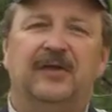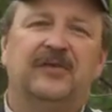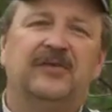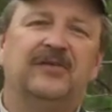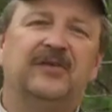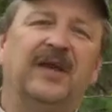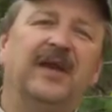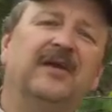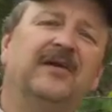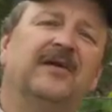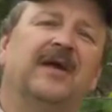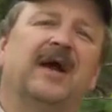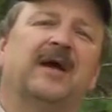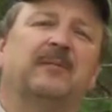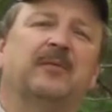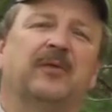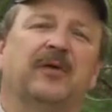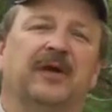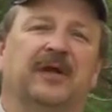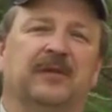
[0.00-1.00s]
Standard
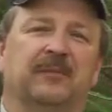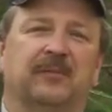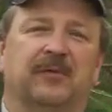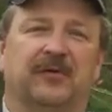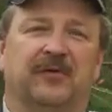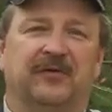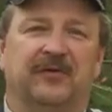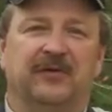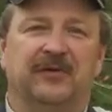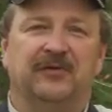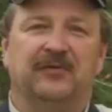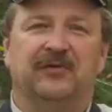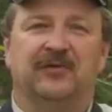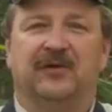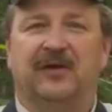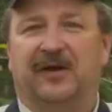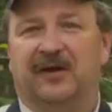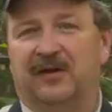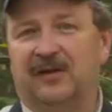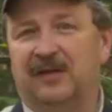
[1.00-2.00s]
operating
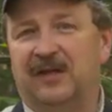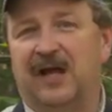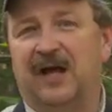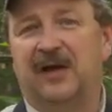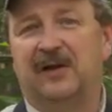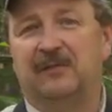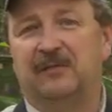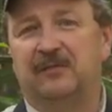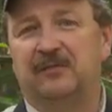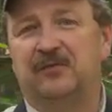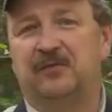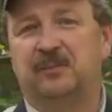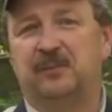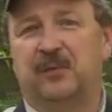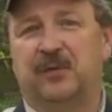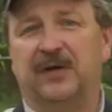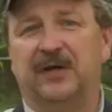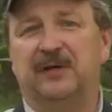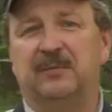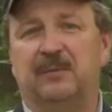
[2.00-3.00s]
procedure on a lot of
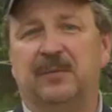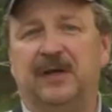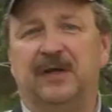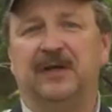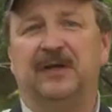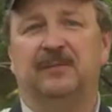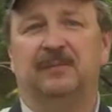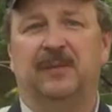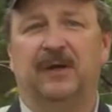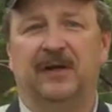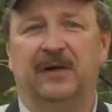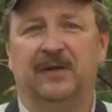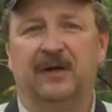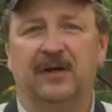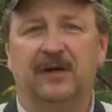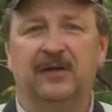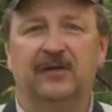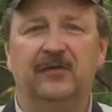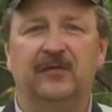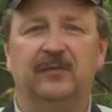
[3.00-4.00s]
spring-baited bear
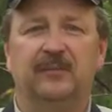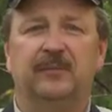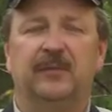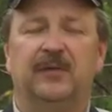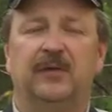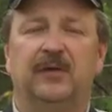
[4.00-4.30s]
hunts